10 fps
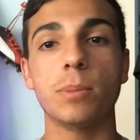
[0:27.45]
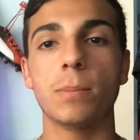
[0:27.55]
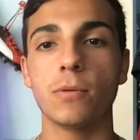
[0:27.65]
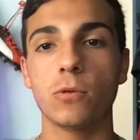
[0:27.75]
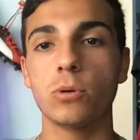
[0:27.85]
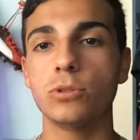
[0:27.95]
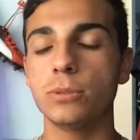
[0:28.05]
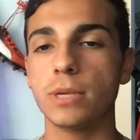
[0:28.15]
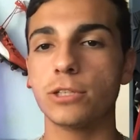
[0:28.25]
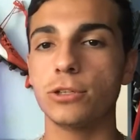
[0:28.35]
But before we
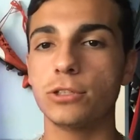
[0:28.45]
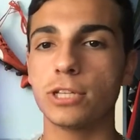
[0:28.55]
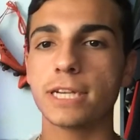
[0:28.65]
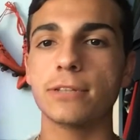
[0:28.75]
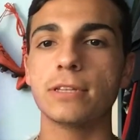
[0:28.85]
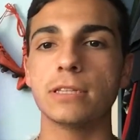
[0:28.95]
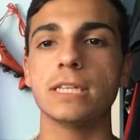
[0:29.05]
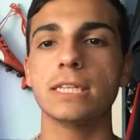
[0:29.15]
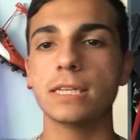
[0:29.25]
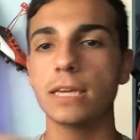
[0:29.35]
do, make sure you check out the
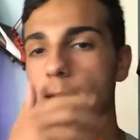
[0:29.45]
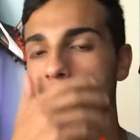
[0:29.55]
link